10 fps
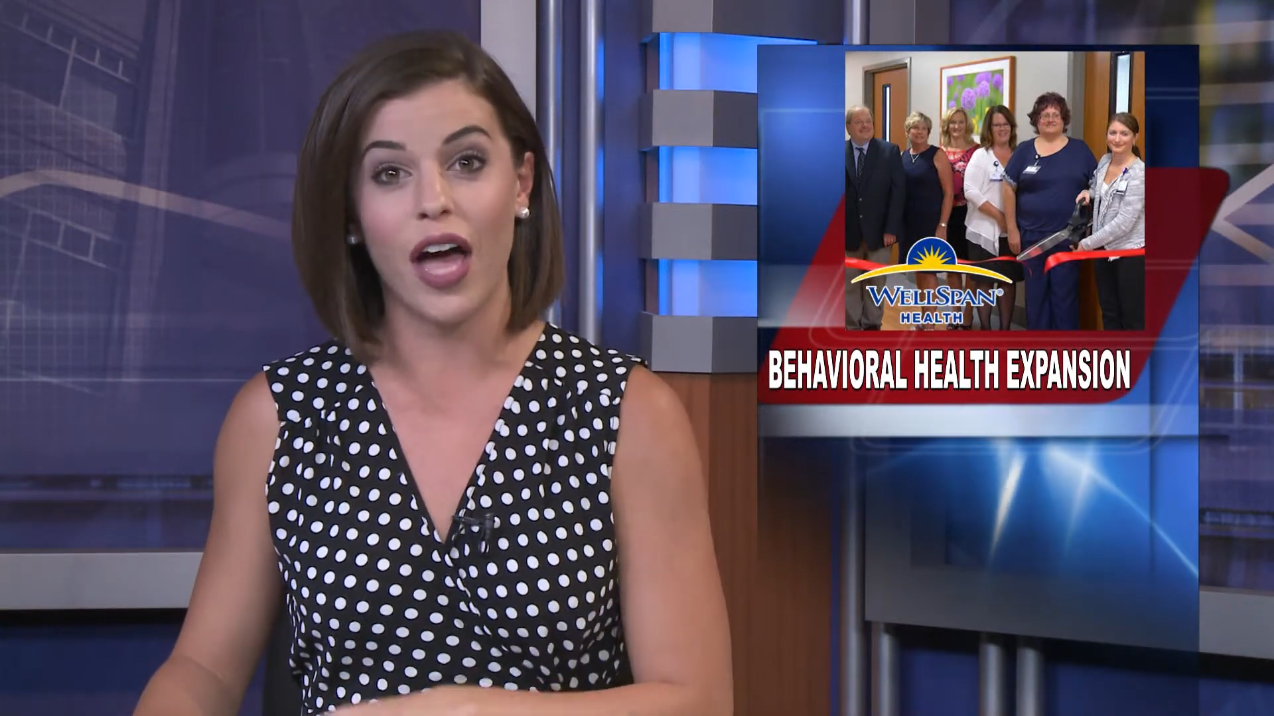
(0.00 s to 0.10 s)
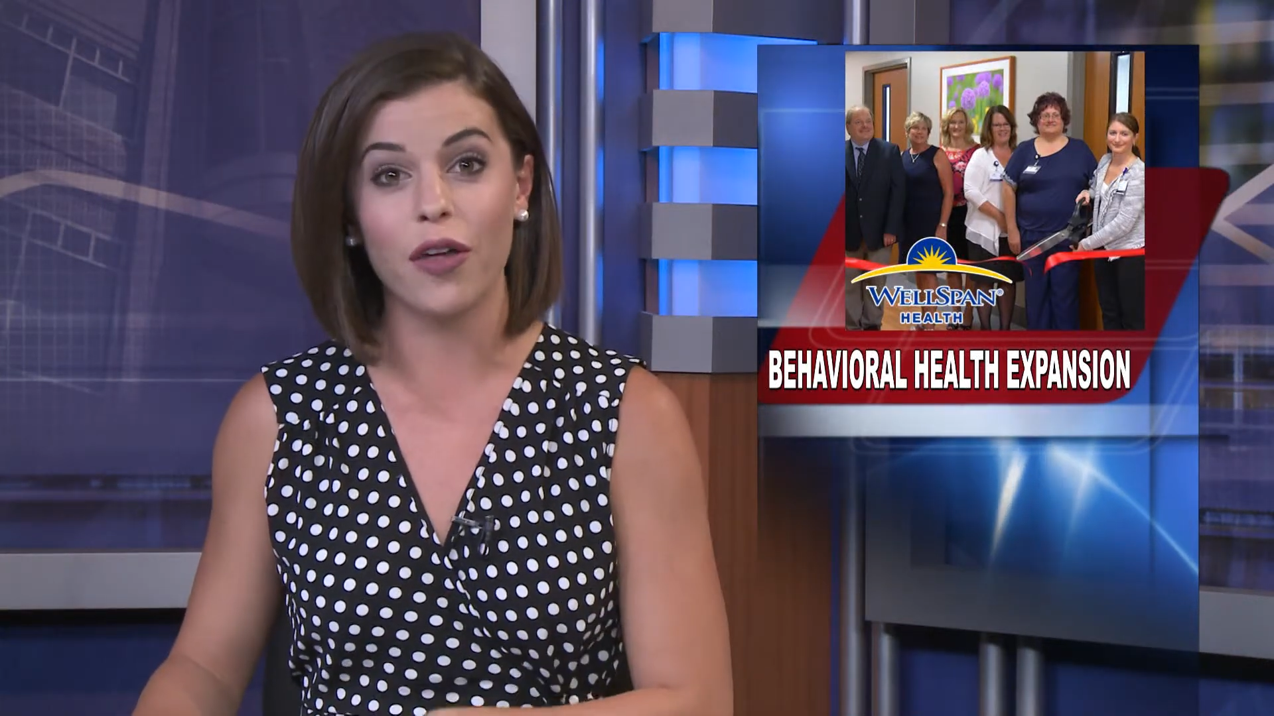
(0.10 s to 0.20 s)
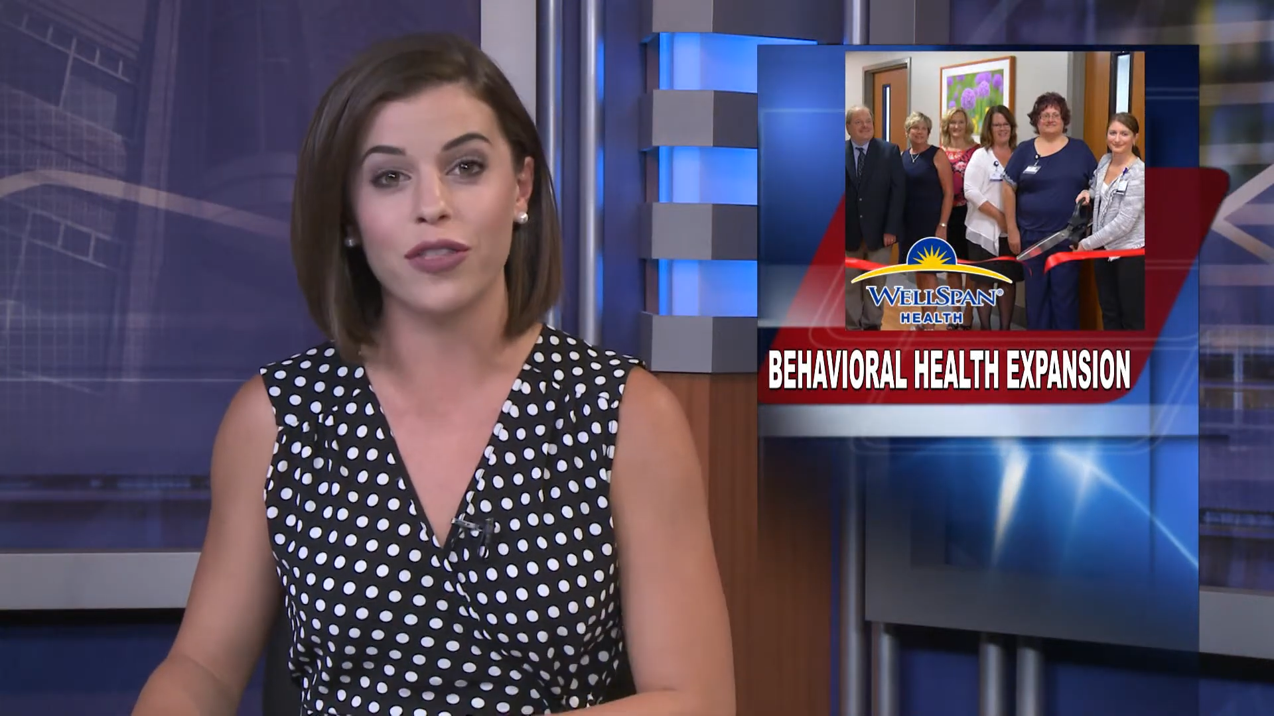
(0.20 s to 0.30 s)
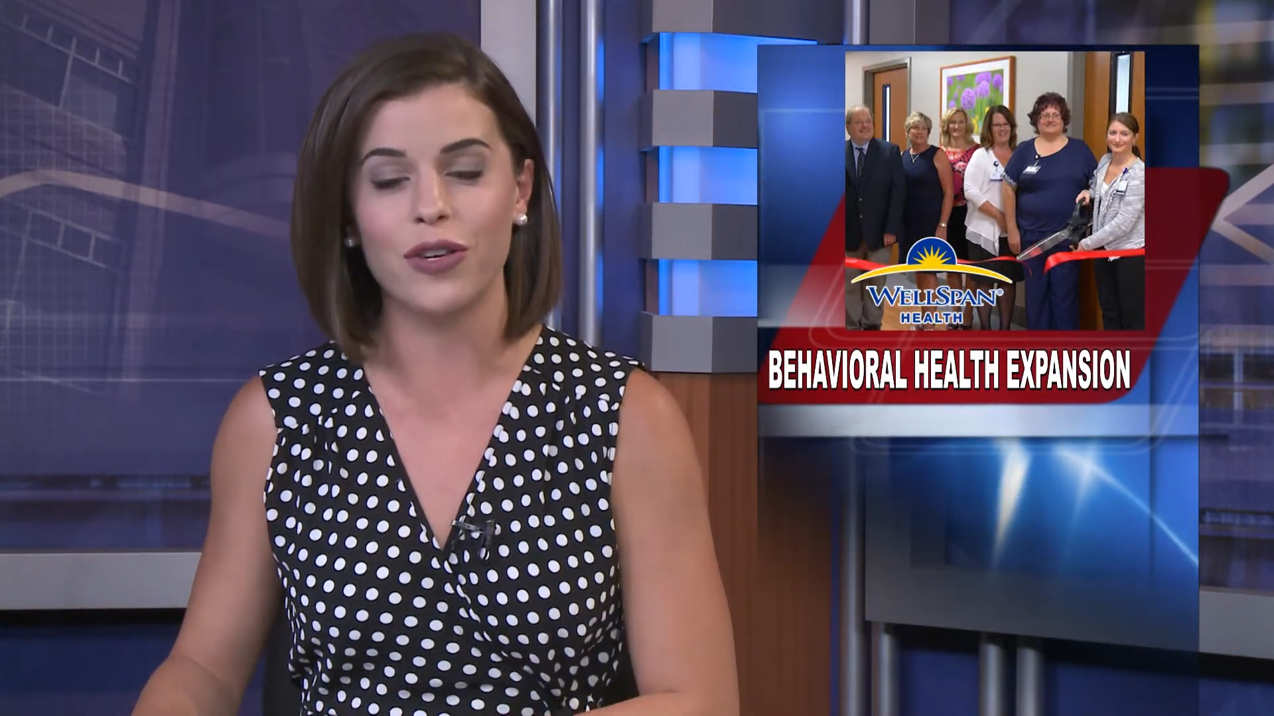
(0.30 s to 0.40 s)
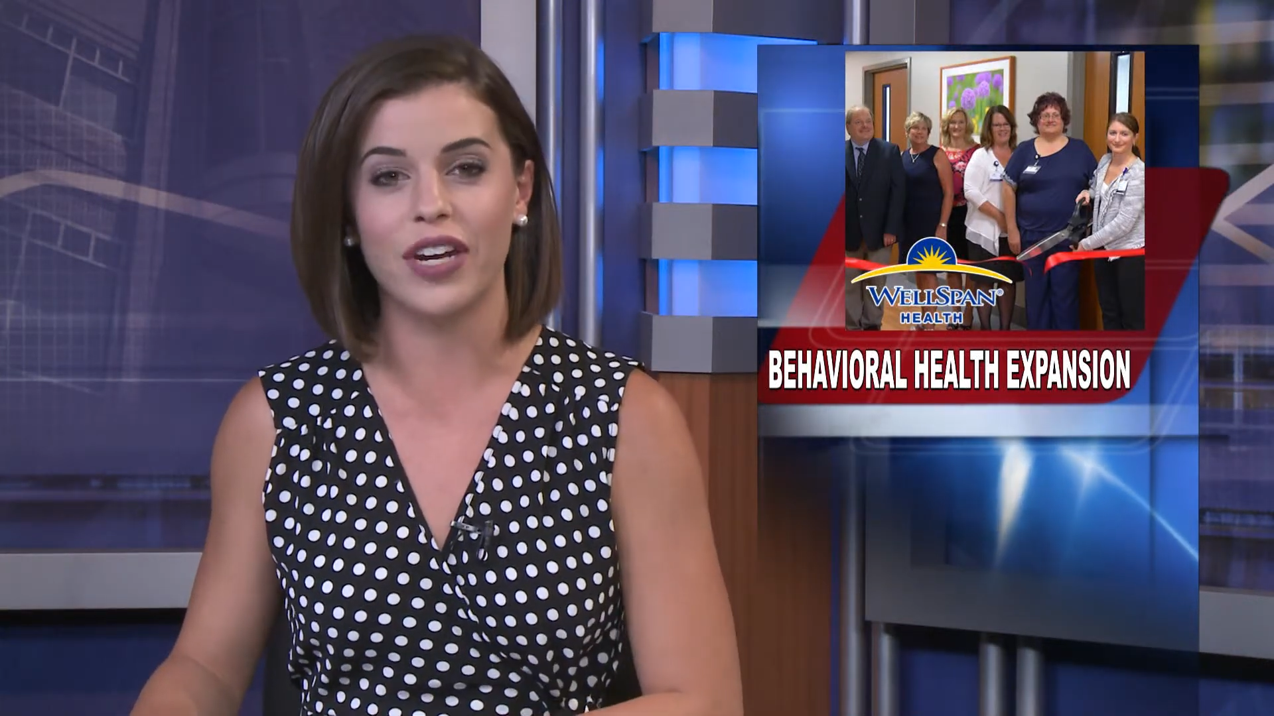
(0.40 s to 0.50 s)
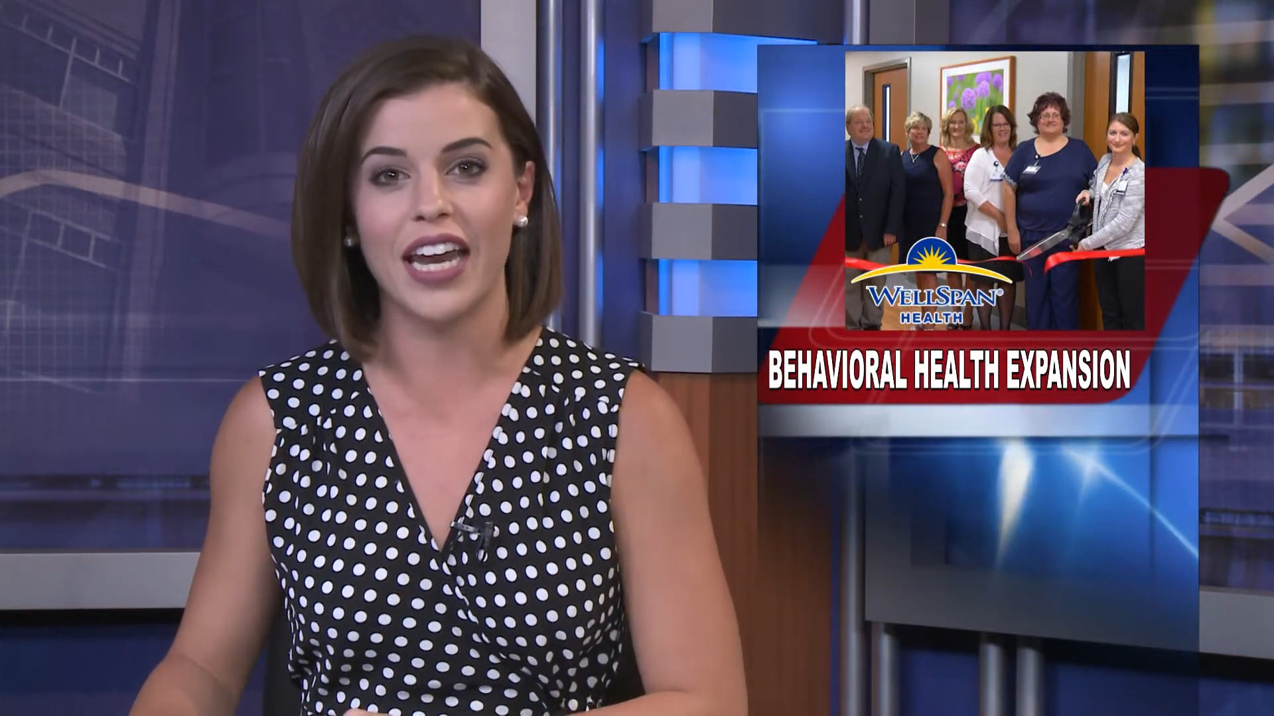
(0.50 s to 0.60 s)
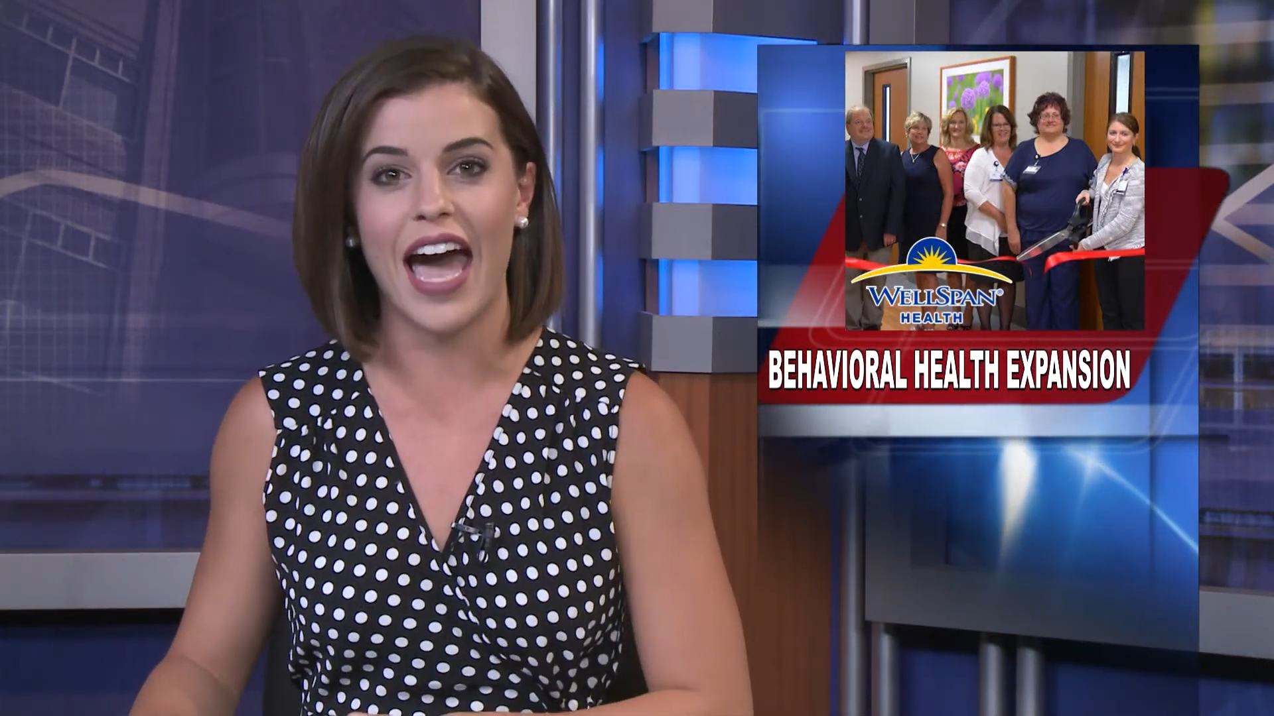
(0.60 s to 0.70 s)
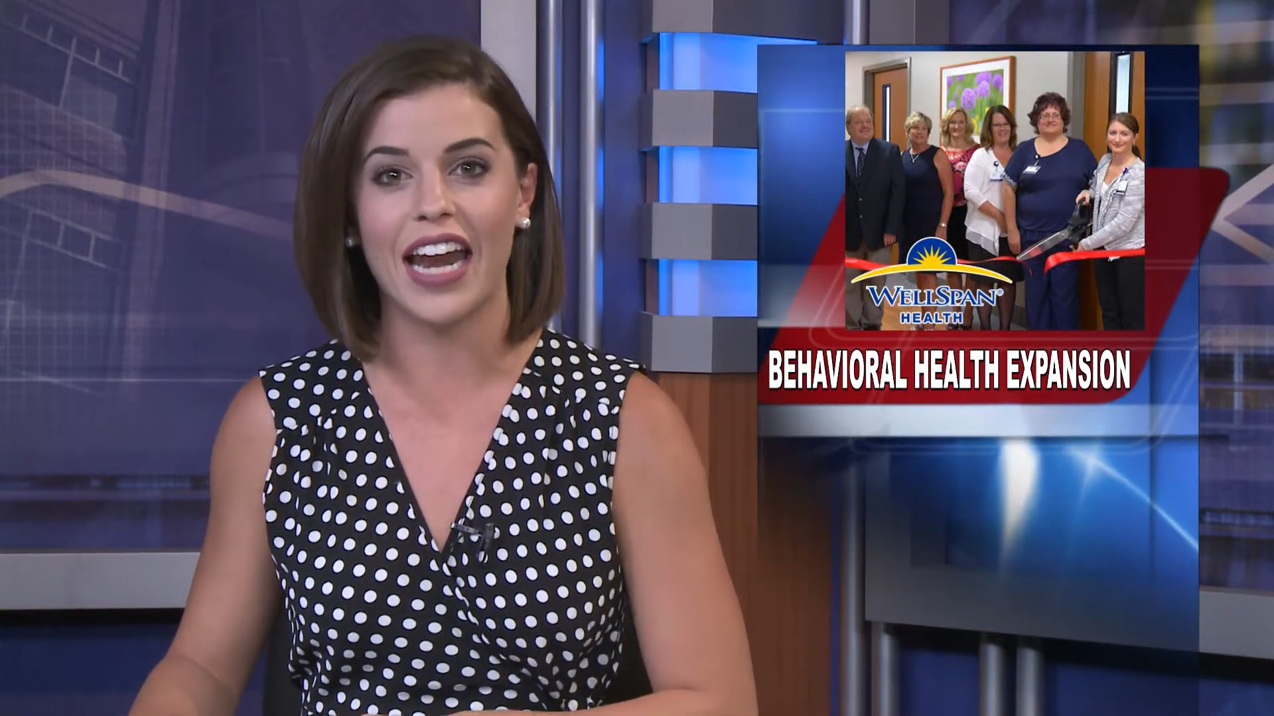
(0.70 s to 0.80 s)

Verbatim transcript: health unit,